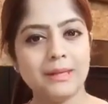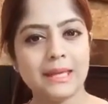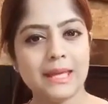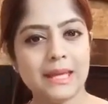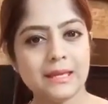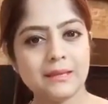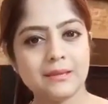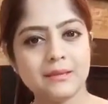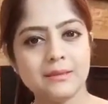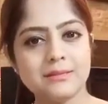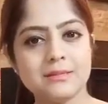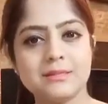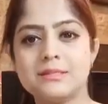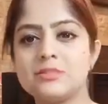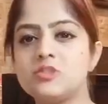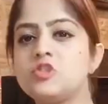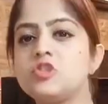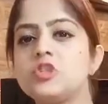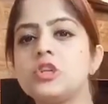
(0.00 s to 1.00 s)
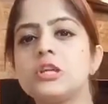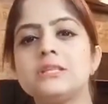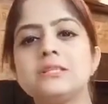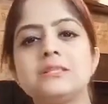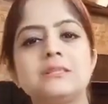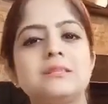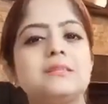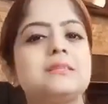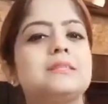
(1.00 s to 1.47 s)
it's just the
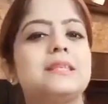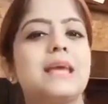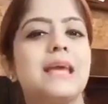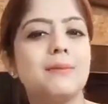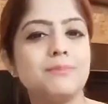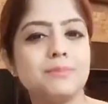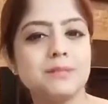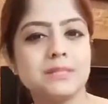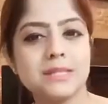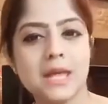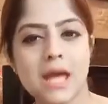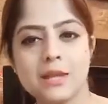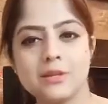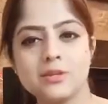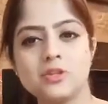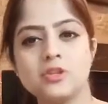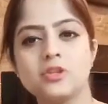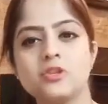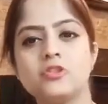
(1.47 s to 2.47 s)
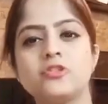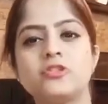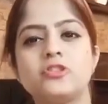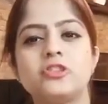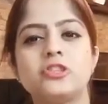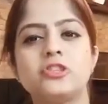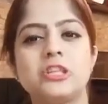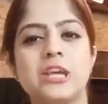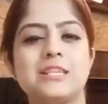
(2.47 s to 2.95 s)
same standard used to
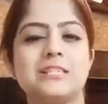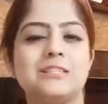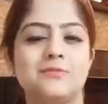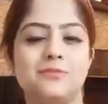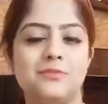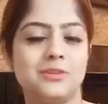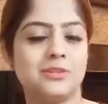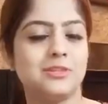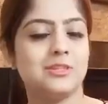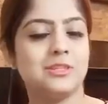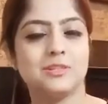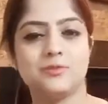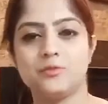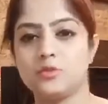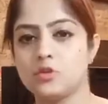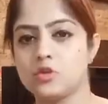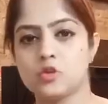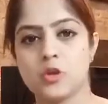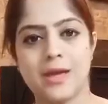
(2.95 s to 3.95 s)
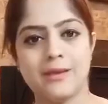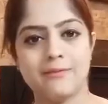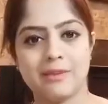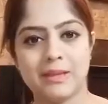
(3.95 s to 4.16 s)
test fitness for driving.